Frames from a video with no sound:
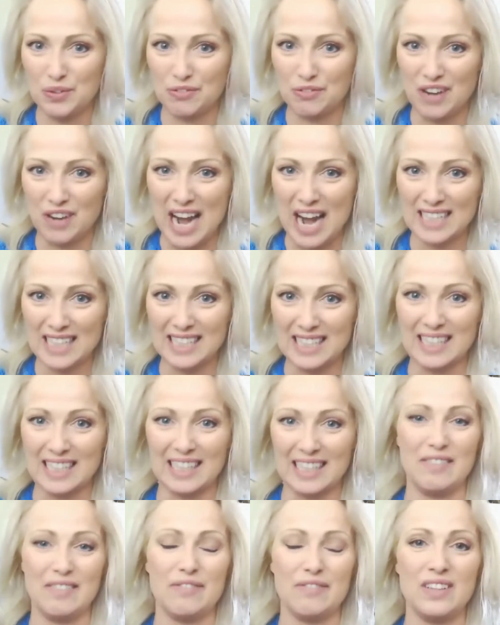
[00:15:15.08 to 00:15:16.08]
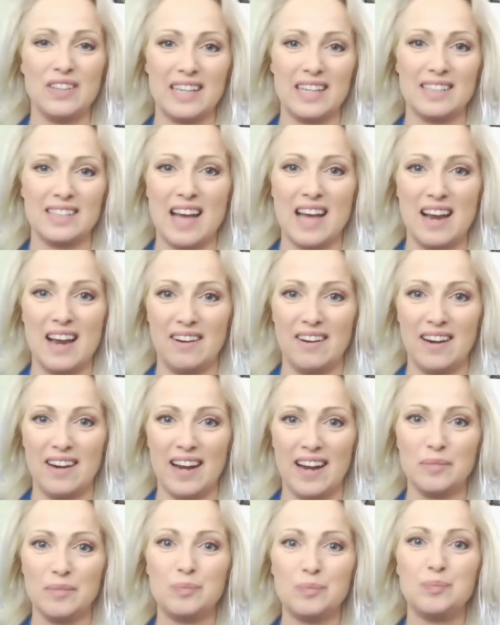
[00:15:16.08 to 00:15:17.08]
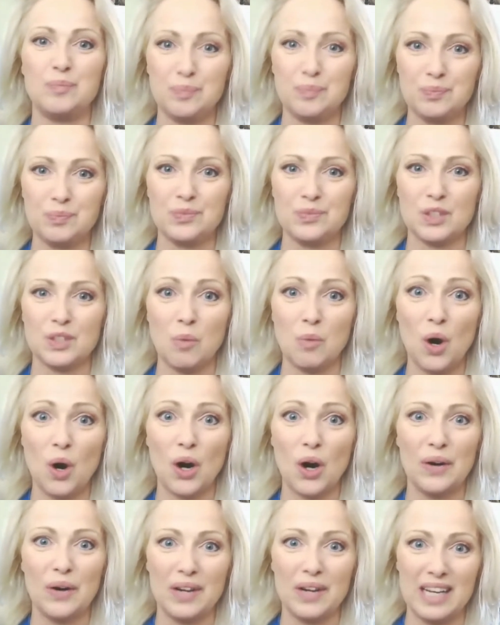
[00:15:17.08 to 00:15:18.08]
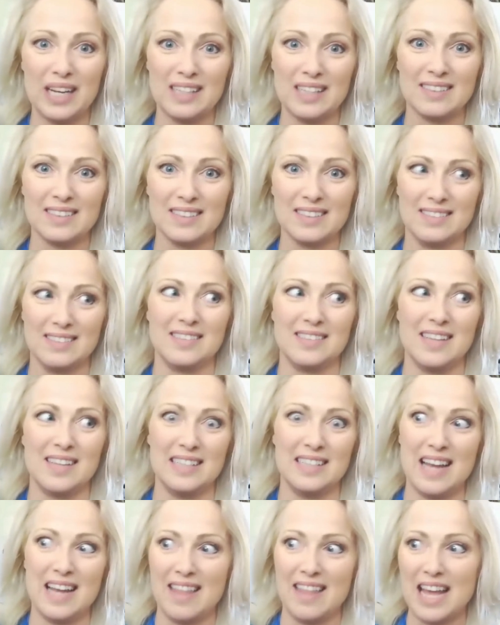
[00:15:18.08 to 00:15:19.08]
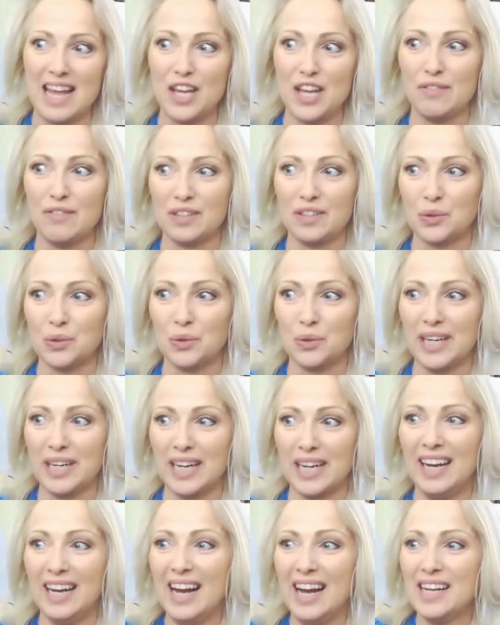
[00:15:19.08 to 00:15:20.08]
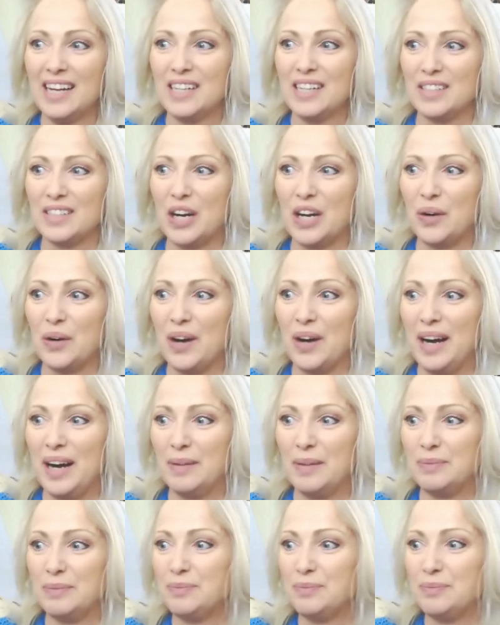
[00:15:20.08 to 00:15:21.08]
frantic. It felt like Saturday. Tomorrow is Sunday. Thank you, Victoria. So I